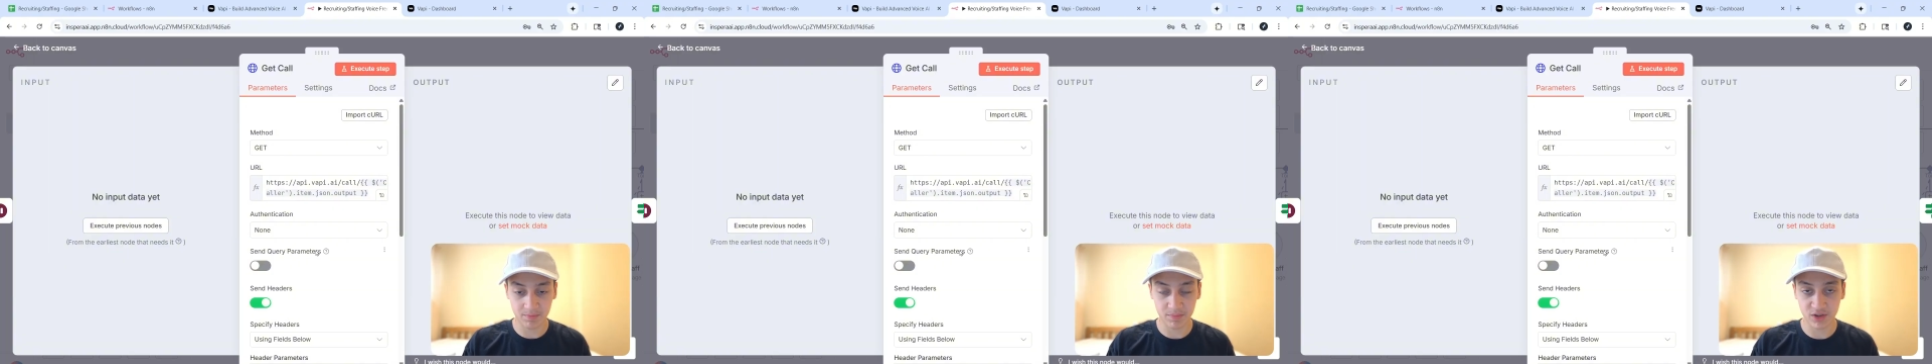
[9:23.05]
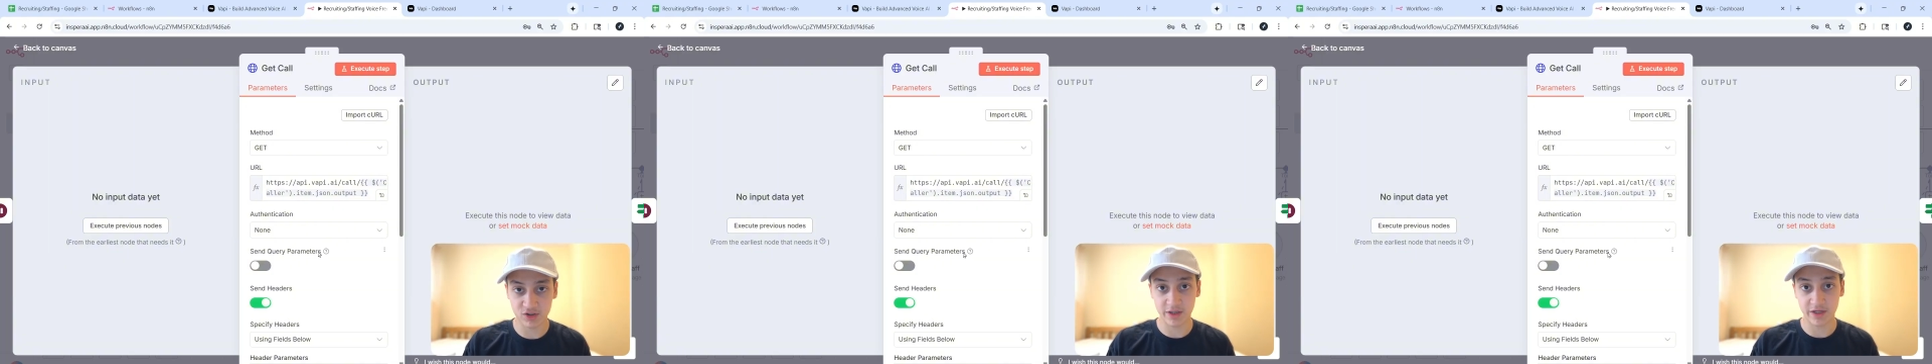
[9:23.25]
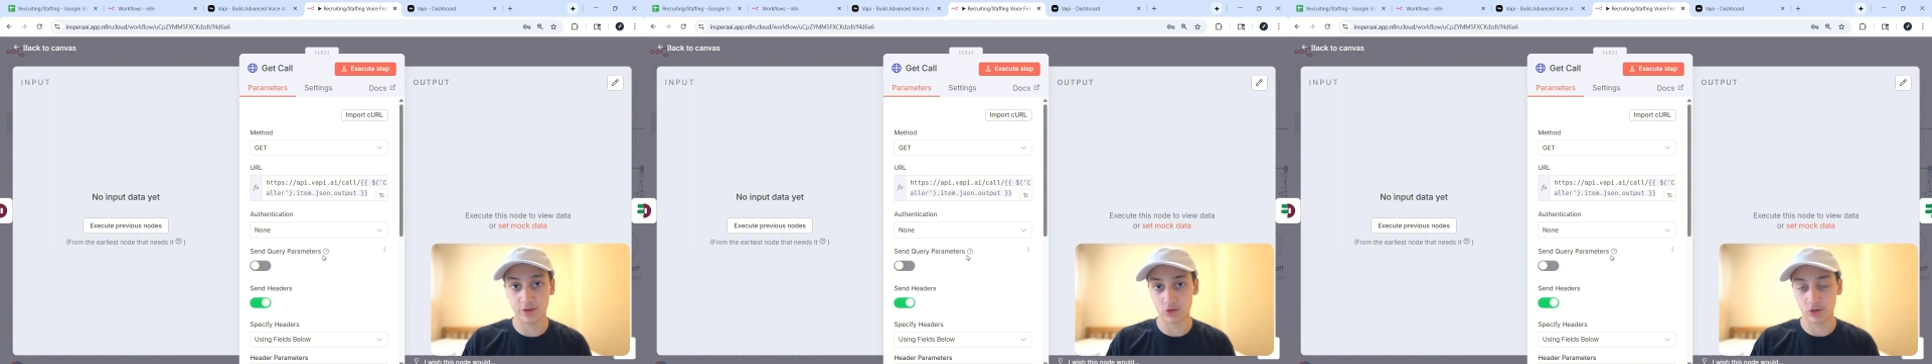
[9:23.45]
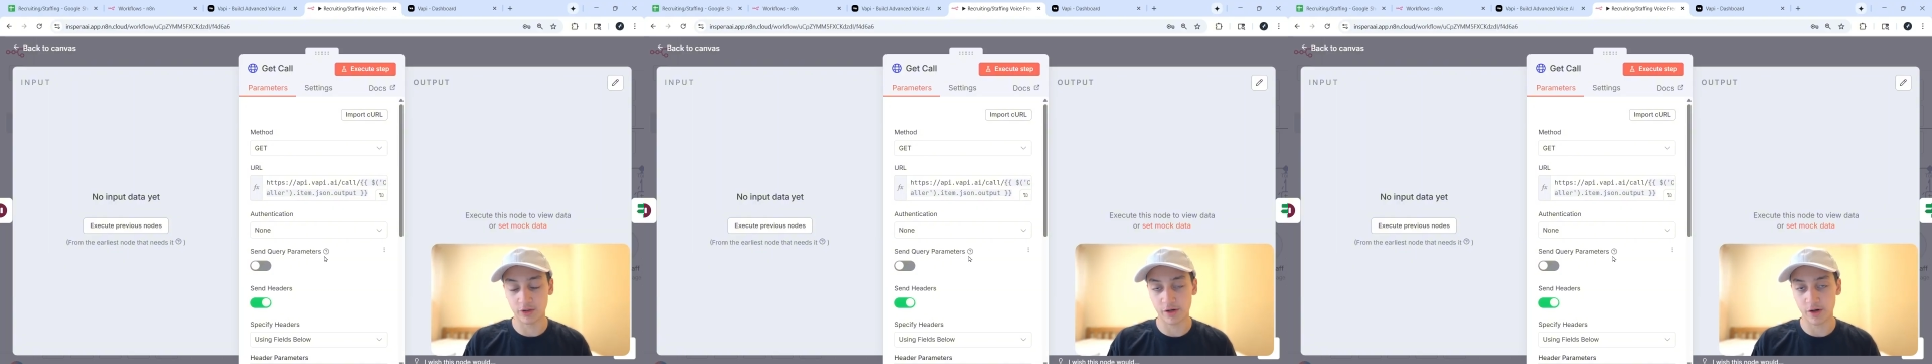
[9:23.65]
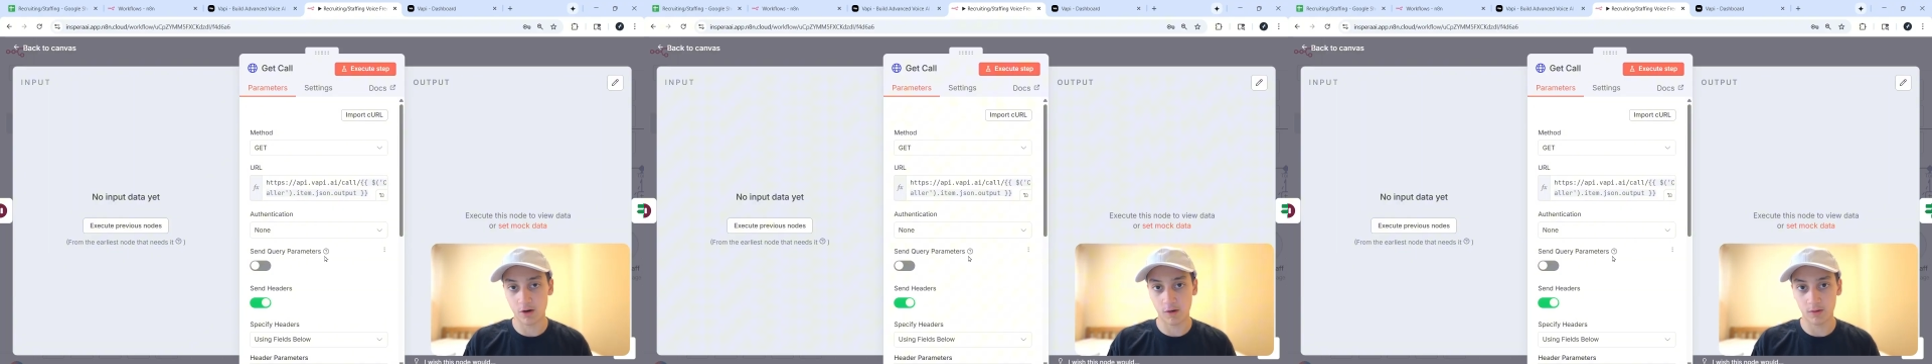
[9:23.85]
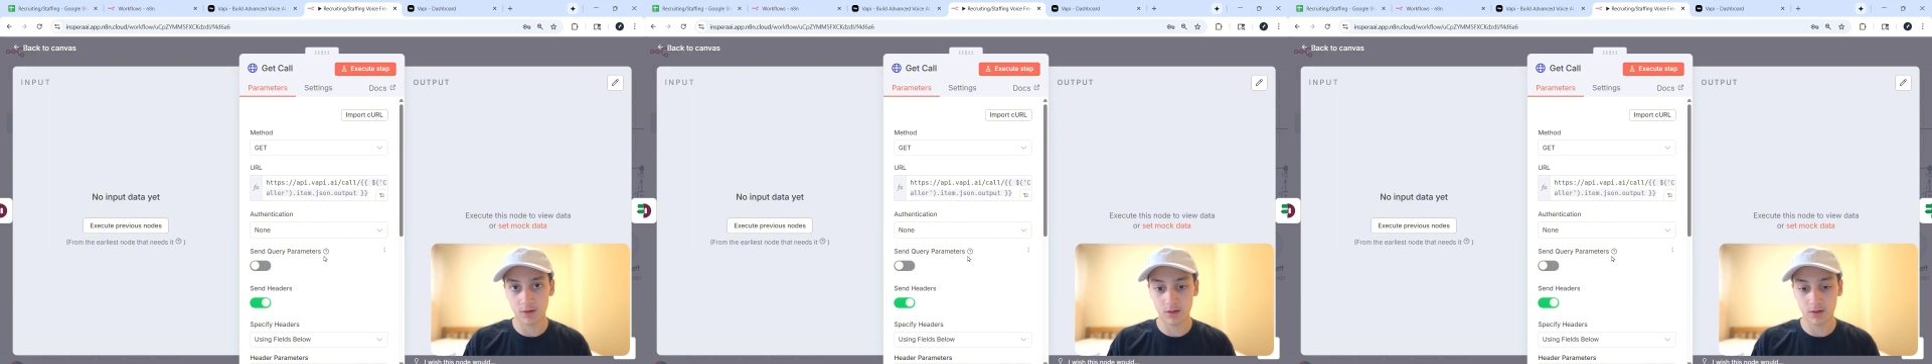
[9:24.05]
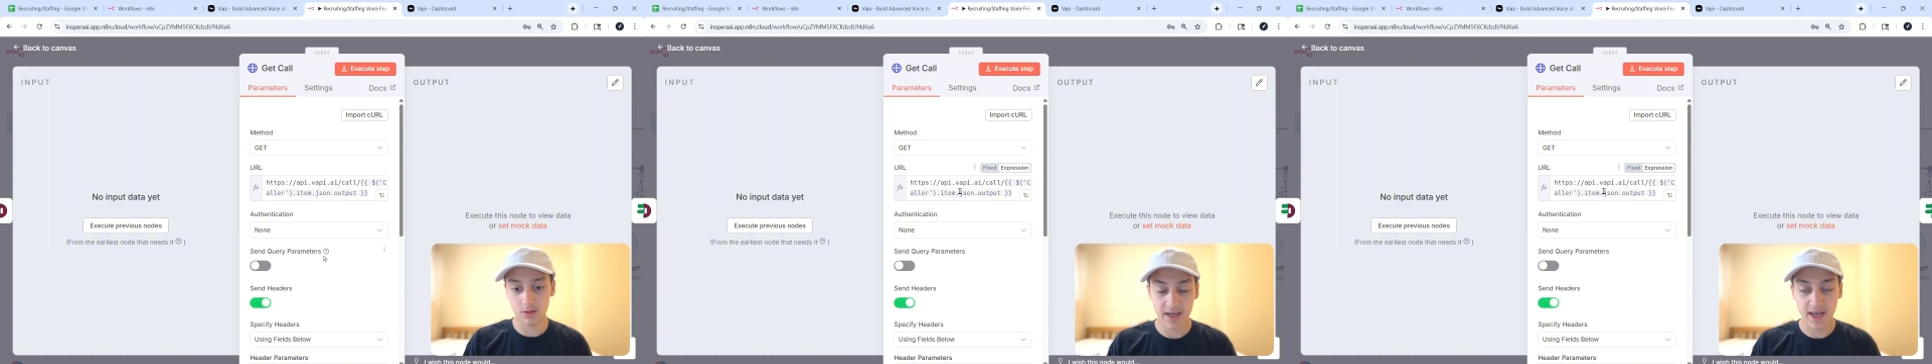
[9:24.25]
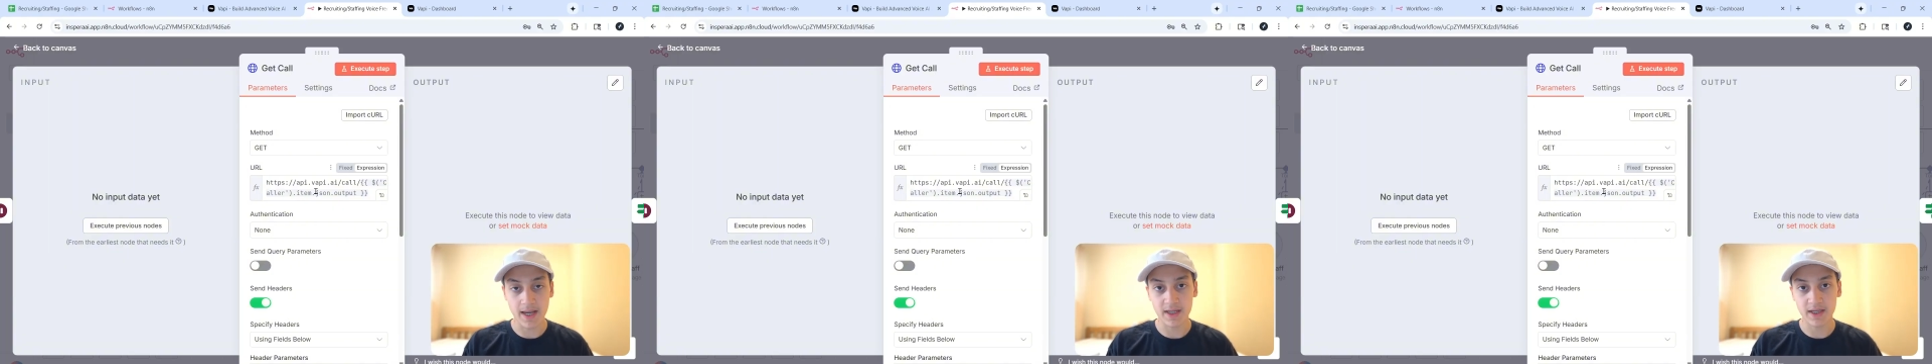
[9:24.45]
particular call.
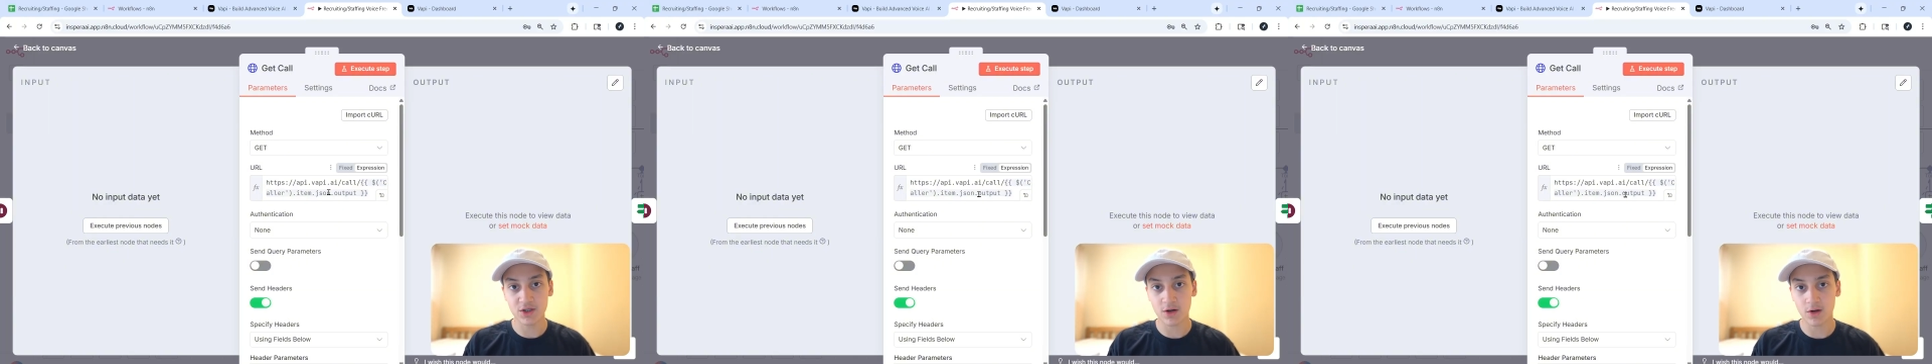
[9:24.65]
And each call